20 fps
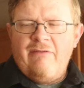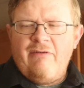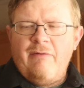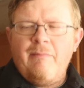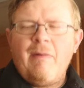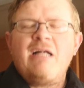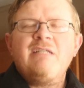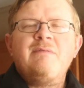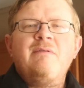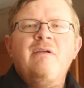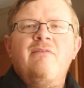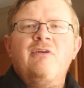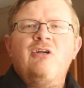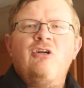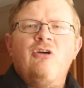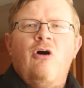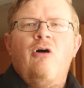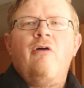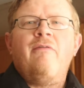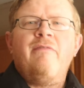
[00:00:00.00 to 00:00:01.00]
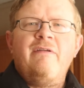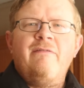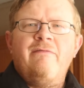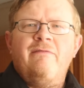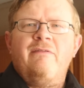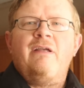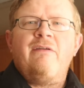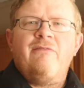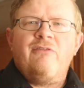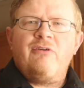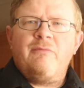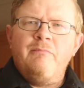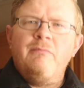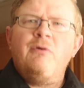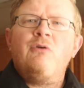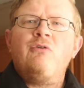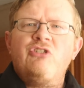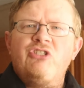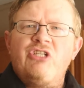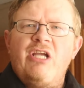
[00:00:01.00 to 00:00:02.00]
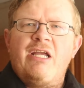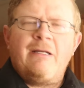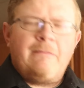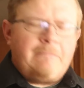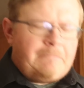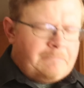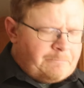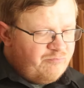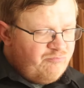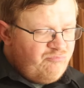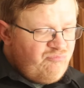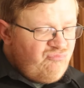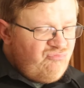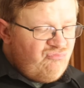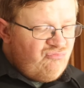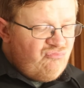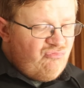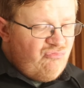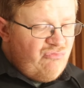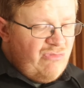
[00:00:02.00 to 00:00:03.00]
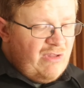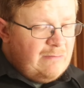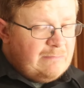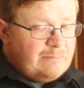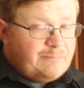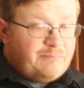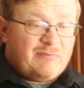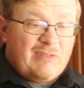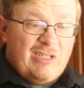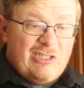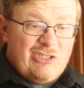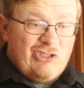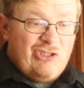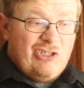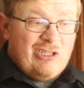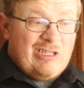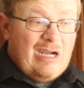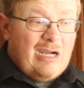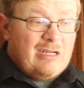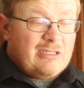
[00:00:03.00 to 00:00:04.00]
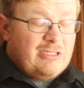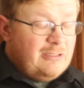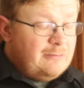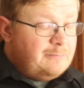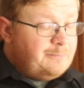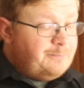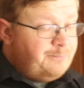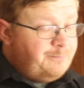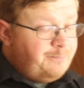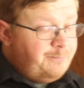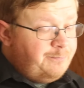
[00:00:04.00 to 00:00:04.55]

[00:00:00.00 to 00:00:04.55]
It reminds me of a coffee flavored milkshake. It's a good cocktail.